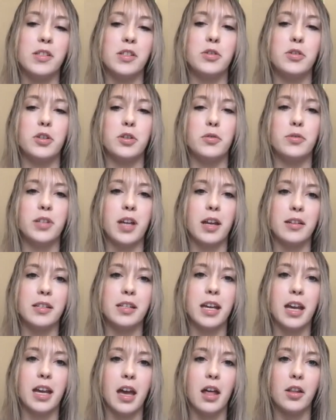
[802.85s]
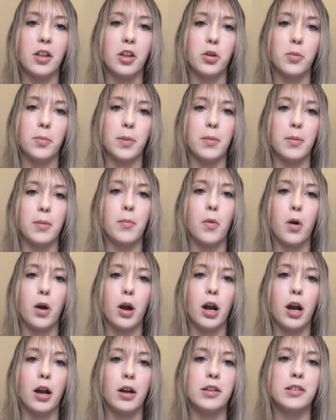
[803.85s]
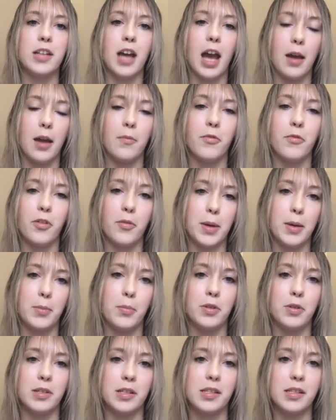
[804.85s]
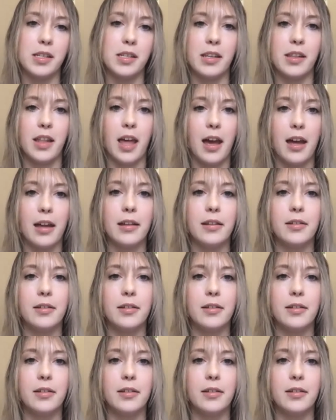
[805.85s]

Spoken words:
you do tend to get a little bit more time for people to see that.